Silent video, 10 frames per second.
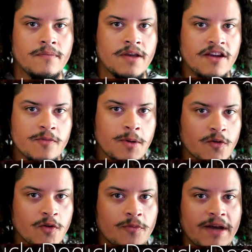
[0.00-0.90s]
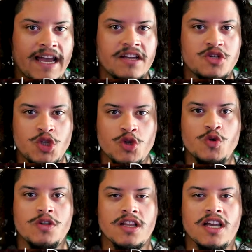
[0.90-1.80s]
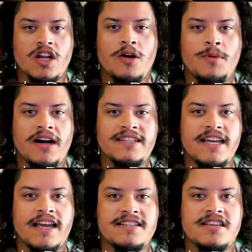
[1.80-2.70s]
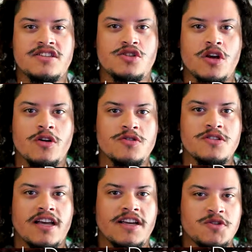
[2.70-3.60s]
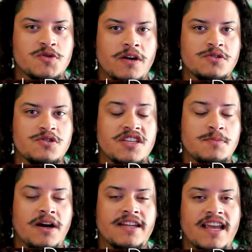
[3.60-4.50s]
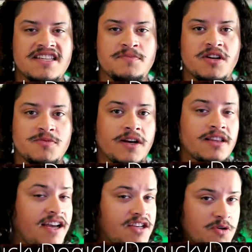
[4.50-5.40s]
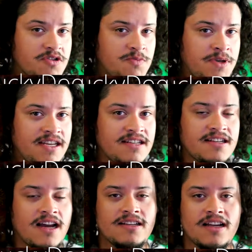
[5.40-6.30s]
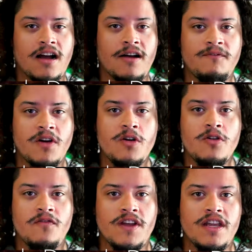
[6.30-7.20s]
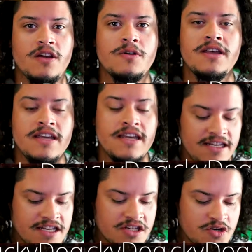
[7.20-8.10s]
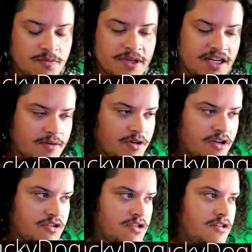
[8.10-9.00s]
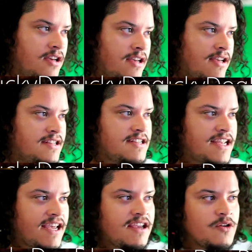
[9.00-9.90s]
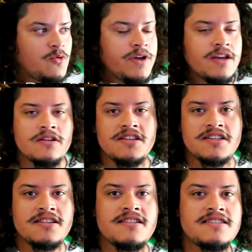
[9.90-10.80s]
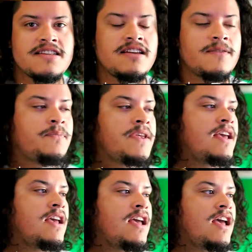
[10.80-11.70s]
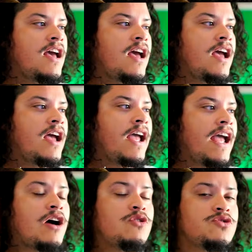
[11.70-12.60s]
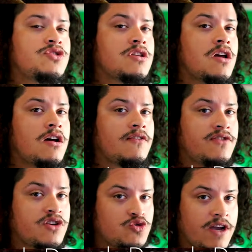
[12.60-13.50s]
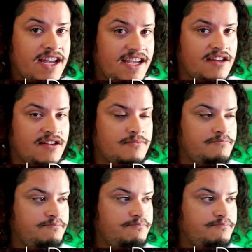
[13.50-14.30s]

Hey everybody, welcome back to the LuckyDog podcast. This is your host, Elias Roush. This podcast is sponsored by EliasRoushMedia.com, photo, video, digital media production. Today we are discussing House of the Dragon.